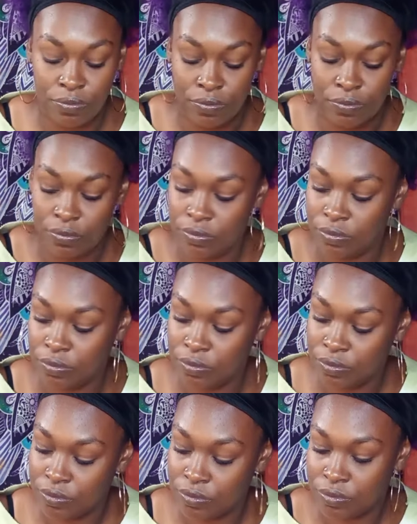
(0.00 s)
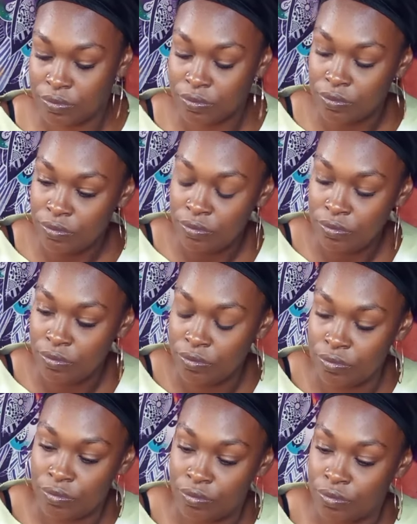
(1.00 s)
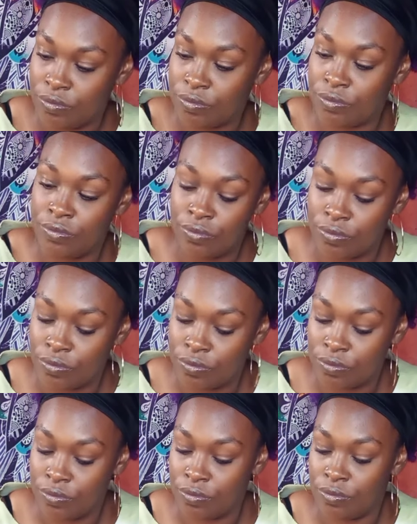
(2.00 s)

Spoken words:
Nothing is said.